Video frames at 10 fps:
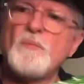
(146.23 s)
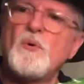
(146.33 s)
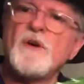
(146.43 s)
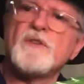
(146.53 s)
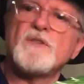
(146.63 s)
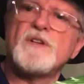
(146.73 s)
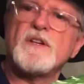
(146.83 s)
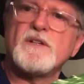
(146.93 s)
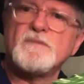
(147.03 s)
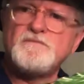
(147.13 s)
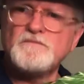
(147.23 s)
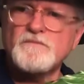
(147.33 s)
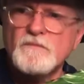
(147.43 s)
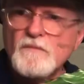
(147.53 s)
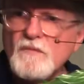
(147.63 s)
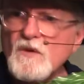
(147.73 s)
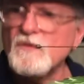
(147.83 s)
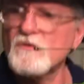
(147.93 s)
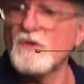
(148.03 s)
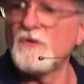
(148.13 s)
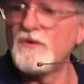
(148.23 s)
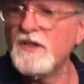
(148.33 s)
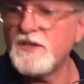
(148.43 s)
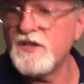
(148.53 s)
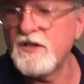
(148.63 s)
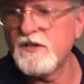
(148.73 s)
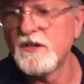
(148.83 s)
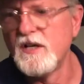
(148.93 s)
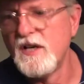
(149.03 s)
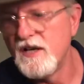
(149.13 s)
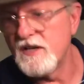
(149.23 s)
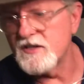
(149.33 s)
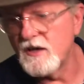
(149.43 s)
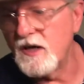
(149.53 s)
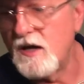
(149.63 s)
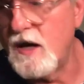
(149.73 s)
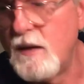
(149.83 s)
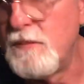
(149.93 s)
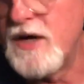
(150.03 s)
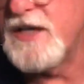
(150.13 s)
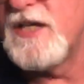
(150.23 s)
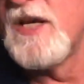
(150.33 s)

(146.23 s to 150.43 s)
pointer here. So this here, there's a monkey.